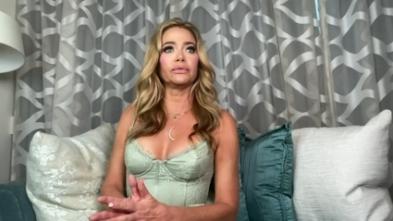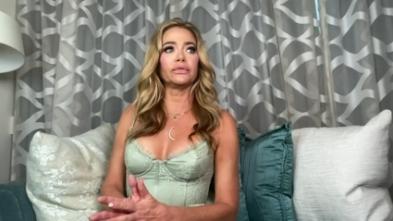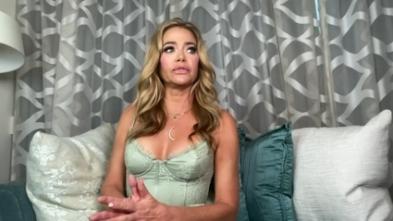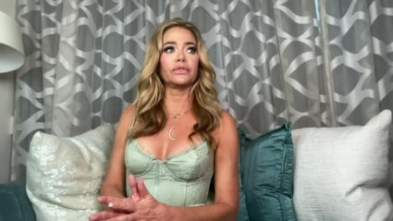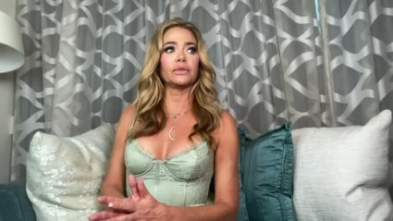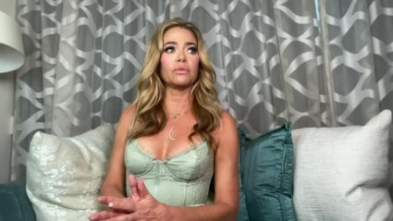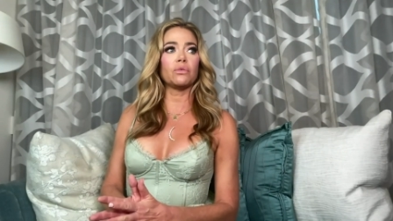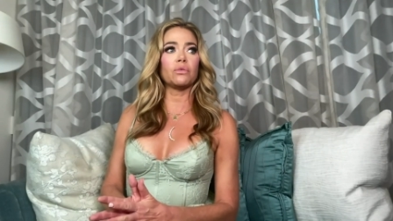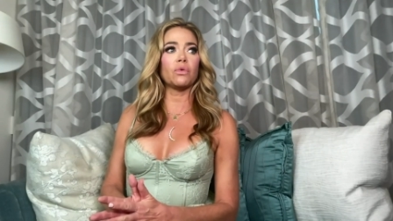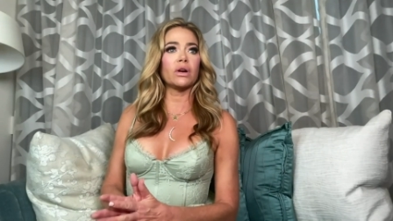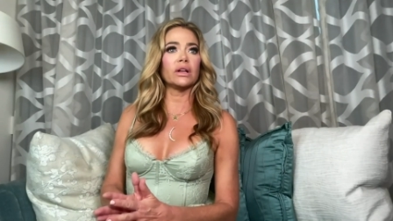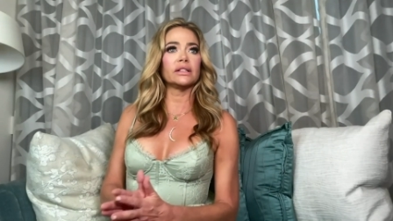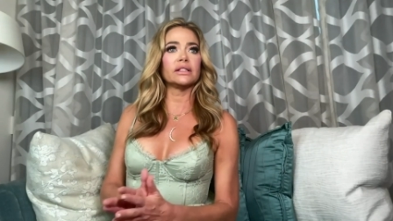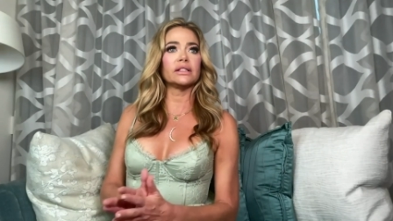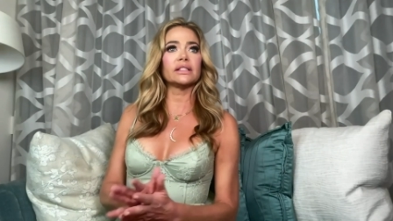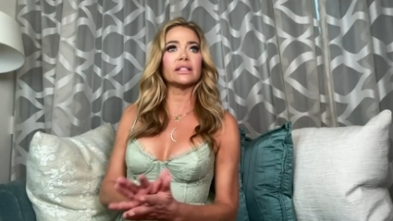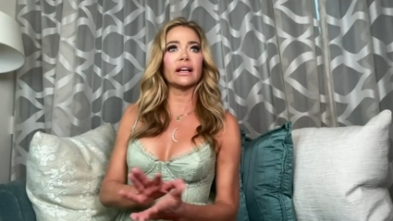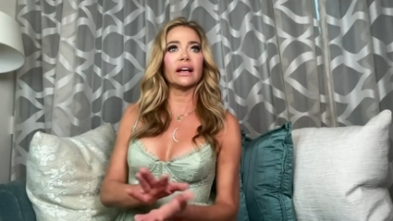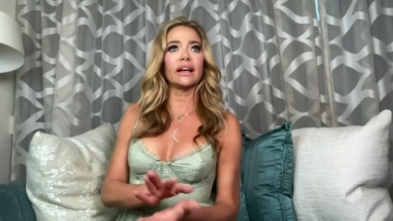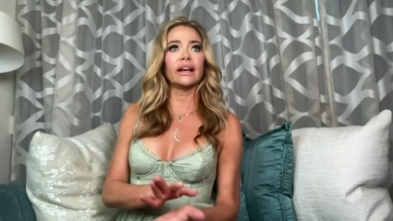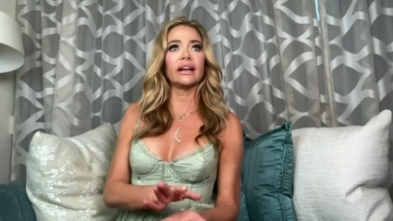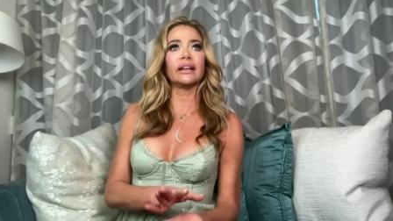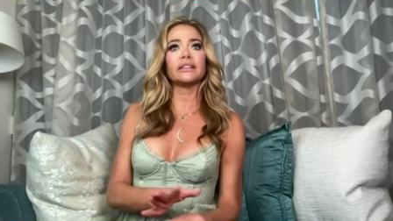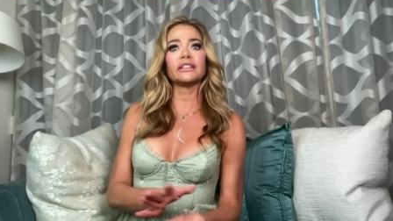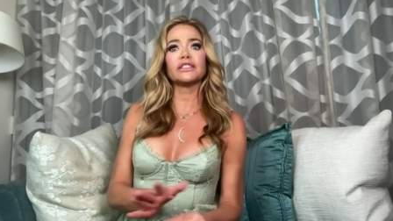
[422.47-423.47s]
the ones
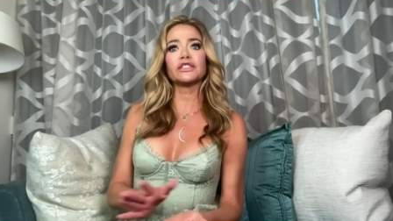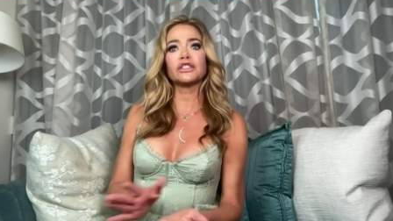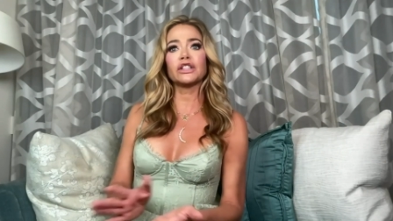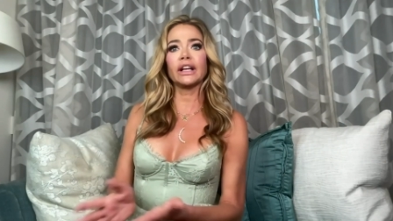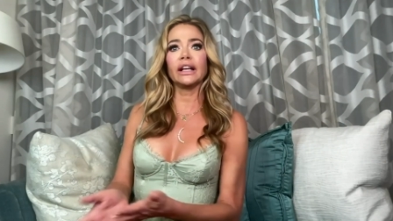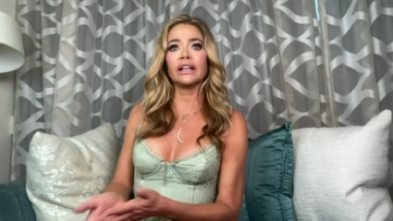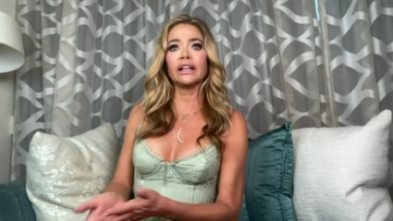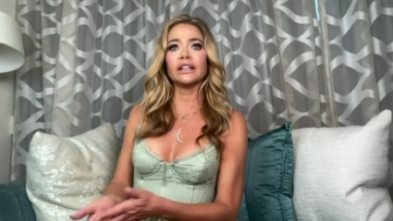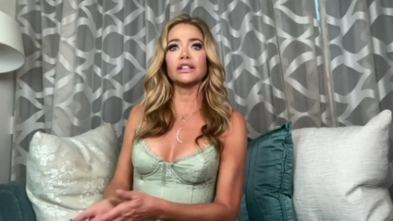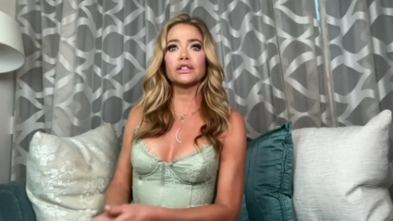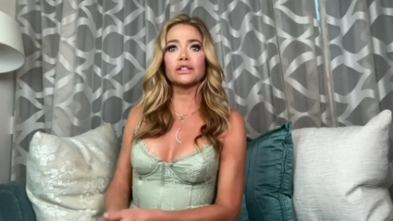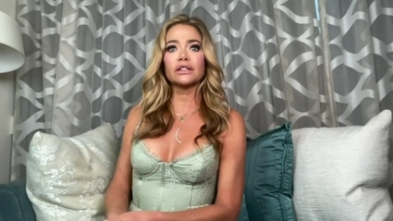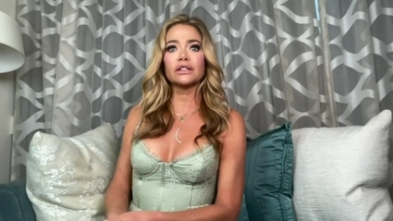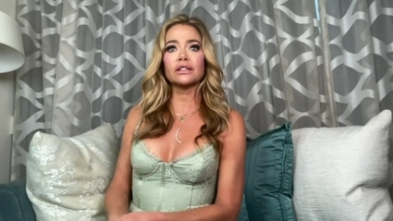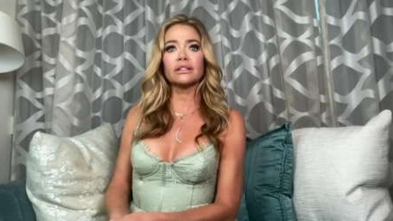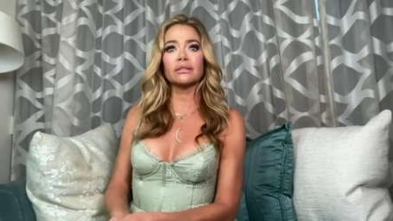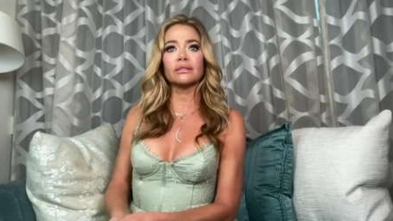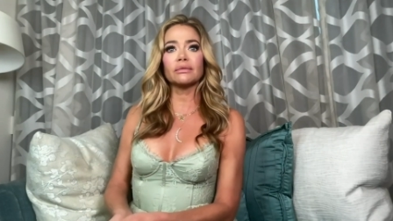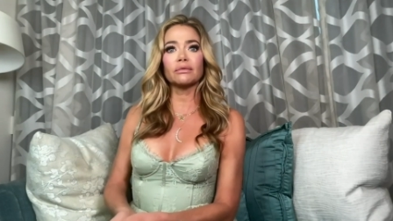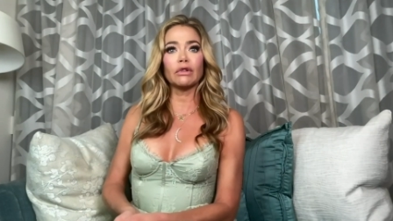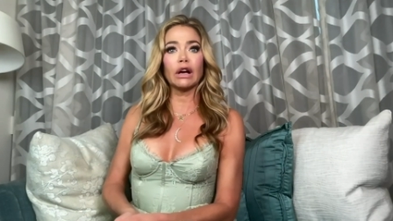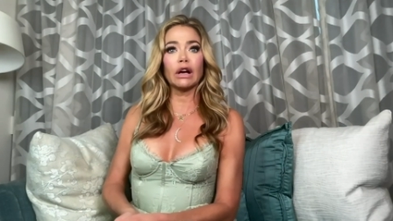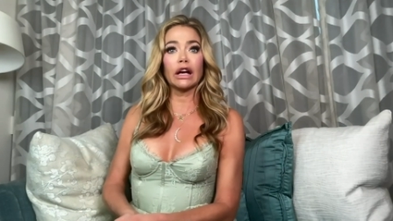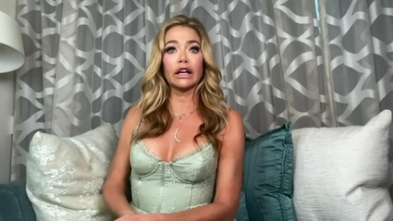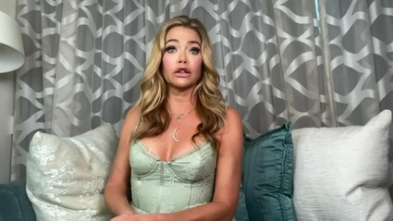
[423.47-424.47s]
that changed
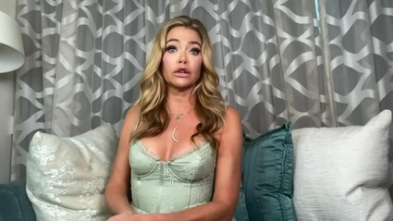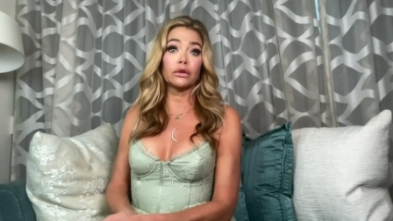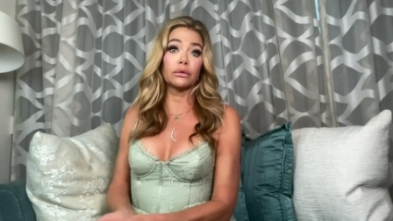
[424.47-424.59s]
my